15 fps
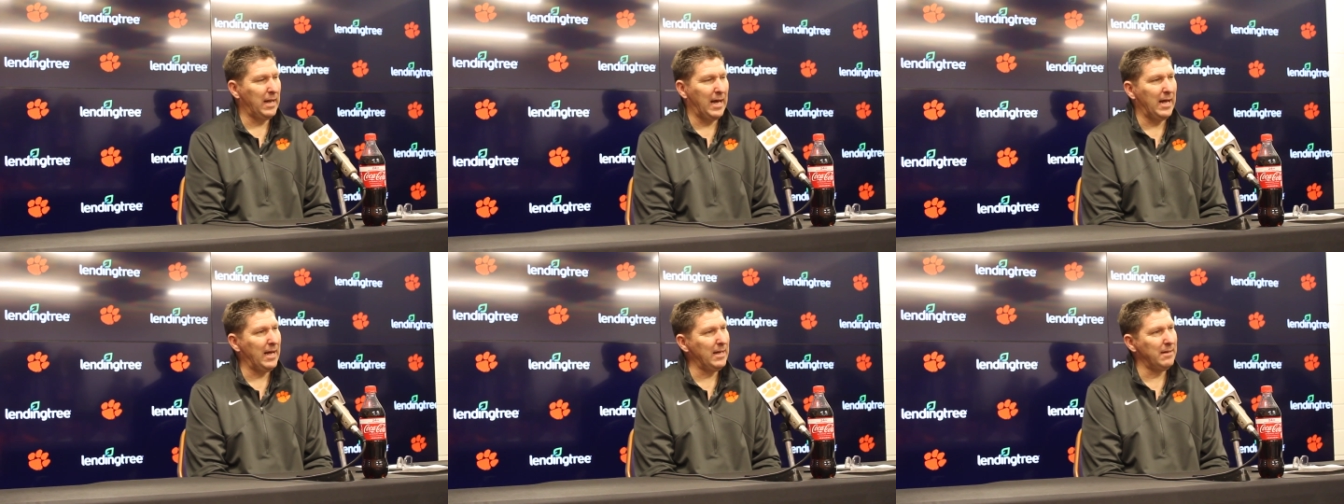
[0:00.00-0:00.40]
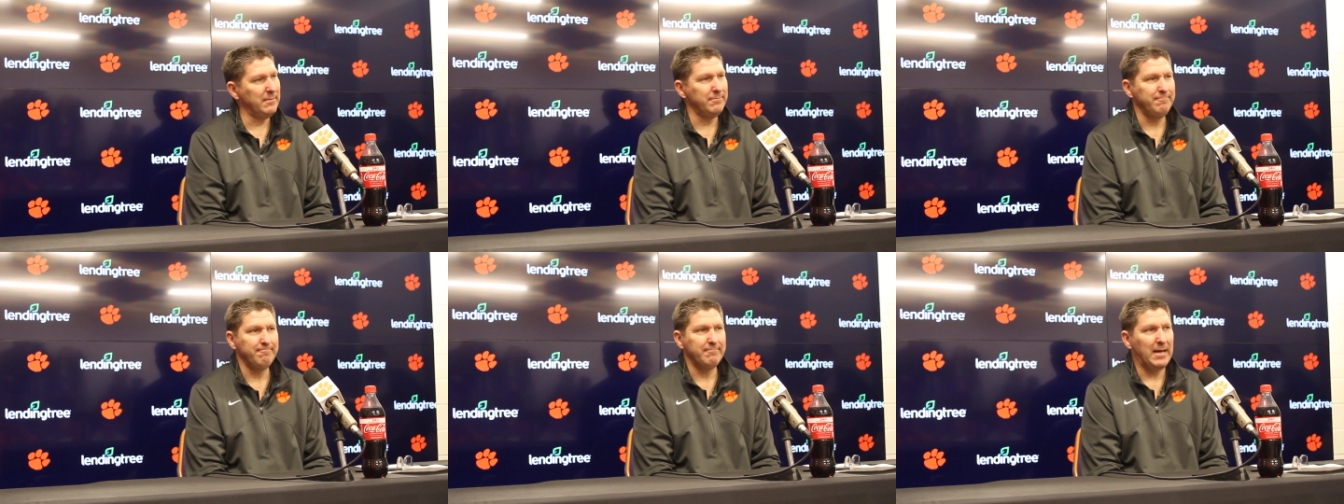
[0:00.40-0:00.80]
I,
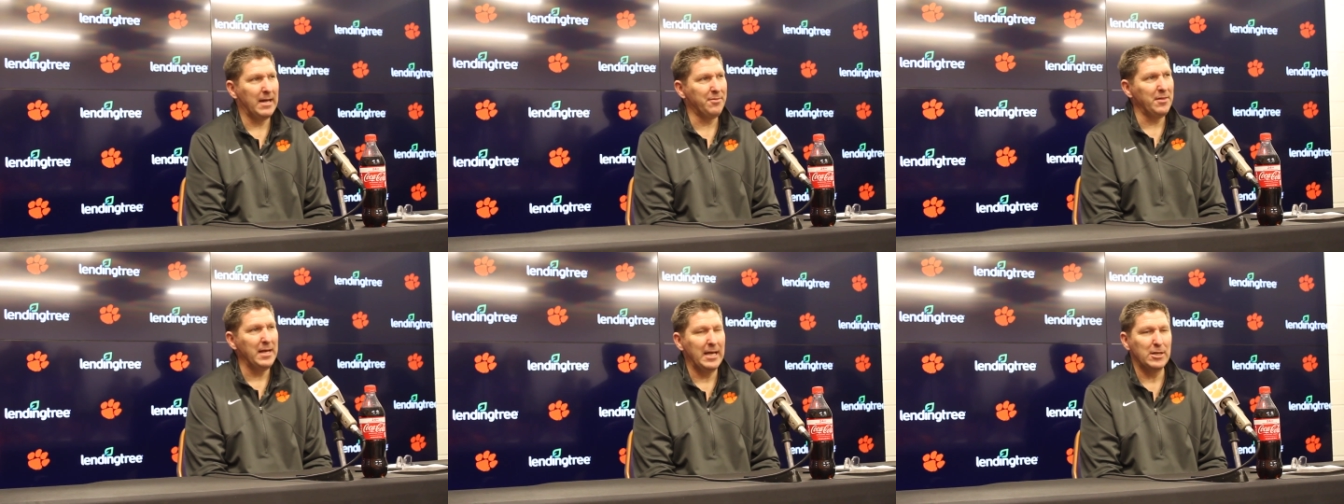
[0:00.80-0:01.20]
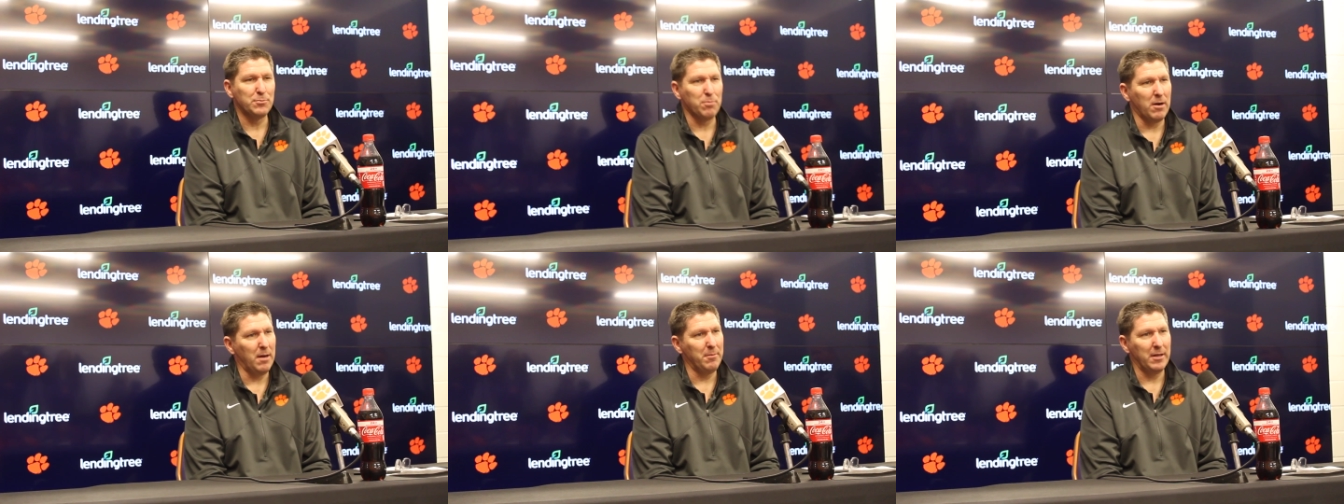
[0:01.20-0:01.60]
I think he's
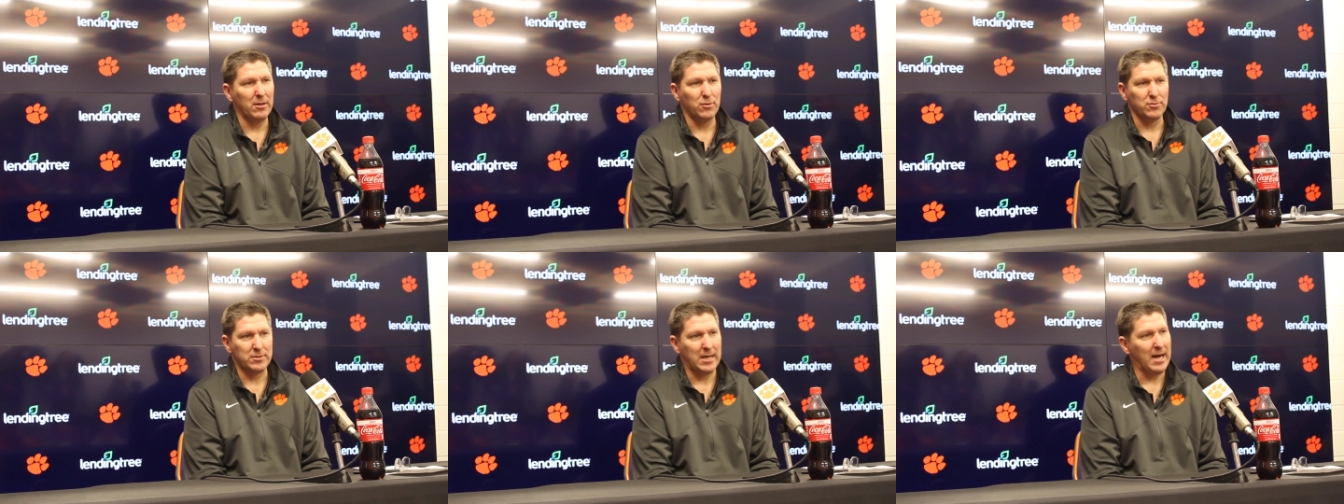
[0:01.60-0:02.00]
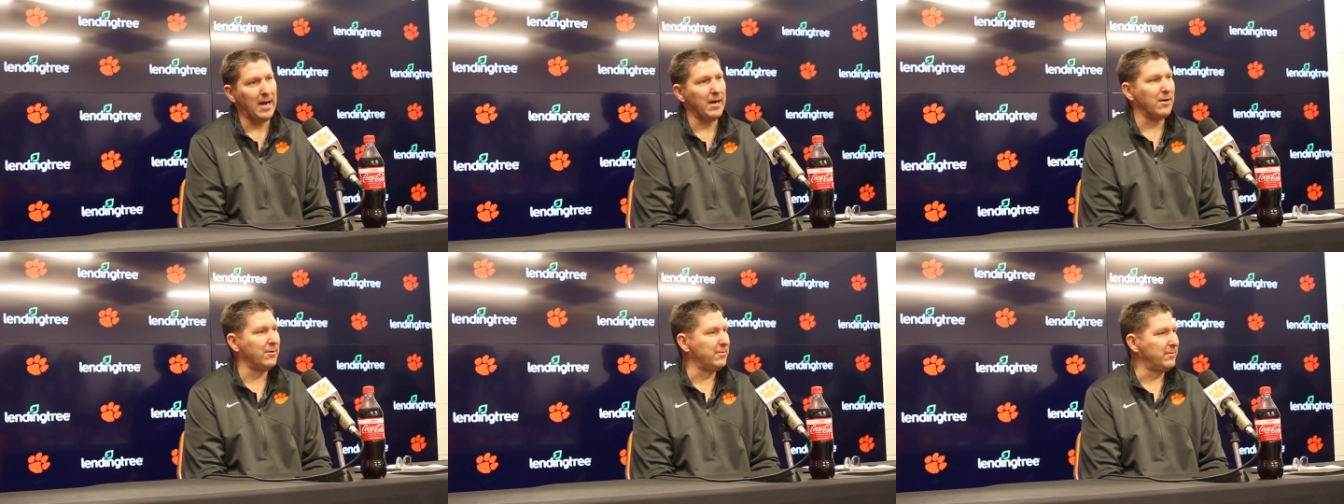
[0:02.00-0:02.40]
probably a little
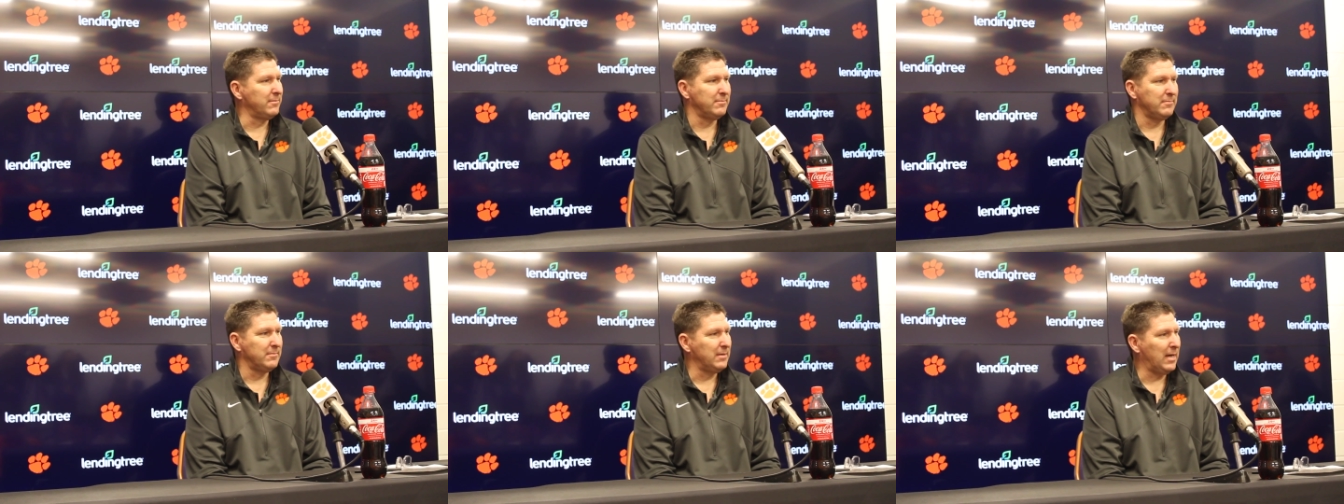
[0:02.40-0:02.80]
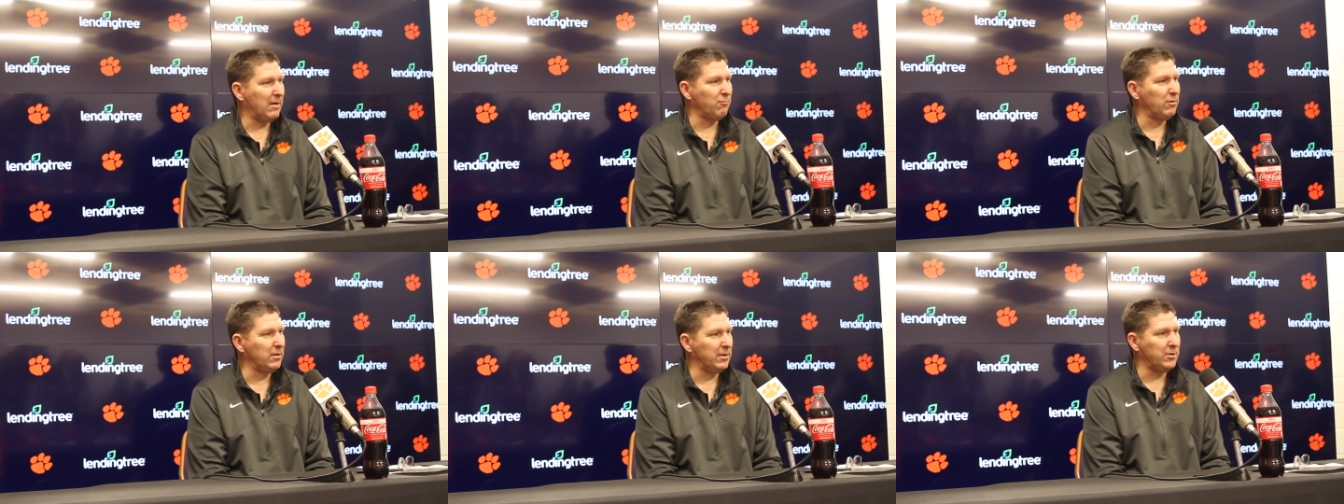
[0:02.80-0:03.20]
tired.
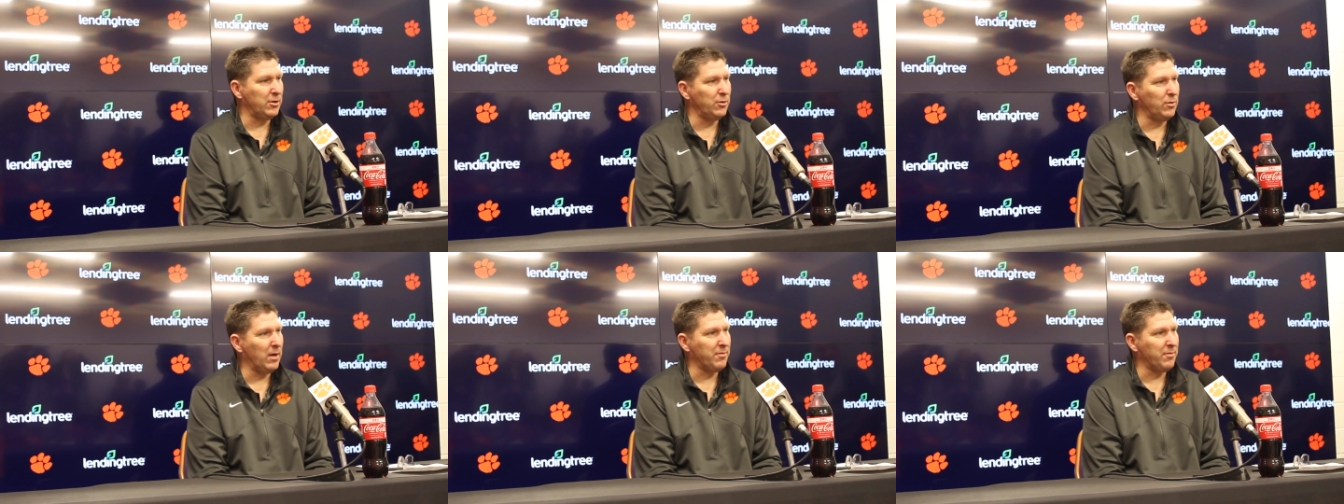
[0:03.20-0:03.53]
I really do.